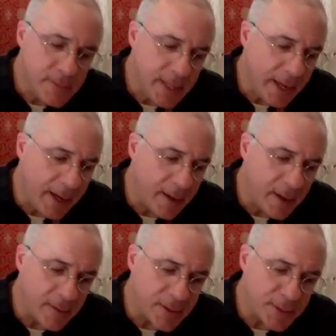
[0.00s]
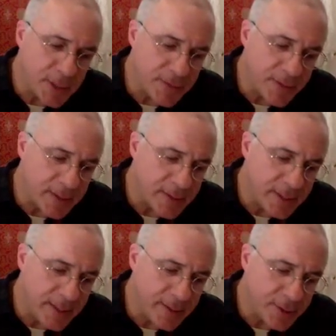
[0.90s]
yeah, response for
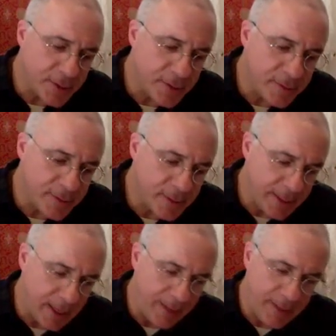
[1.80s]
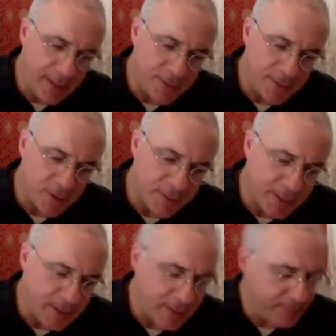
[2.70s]
seeing the truth. Yeah, I think I've sort of
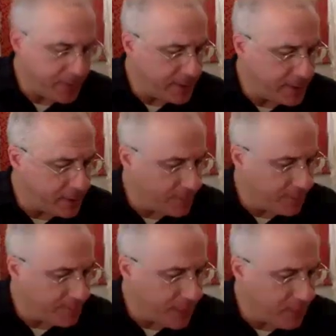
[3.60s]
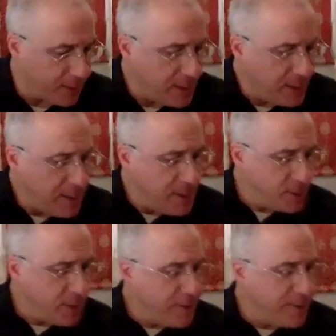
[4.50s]
been clear about that one.
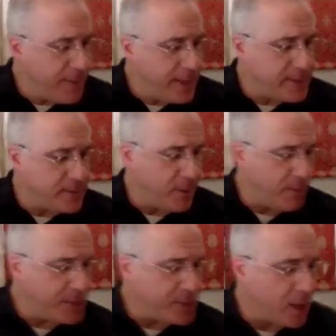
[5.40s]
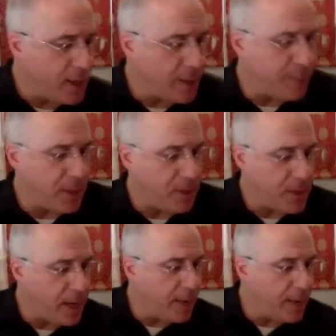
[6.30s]
So another thing is when we talk about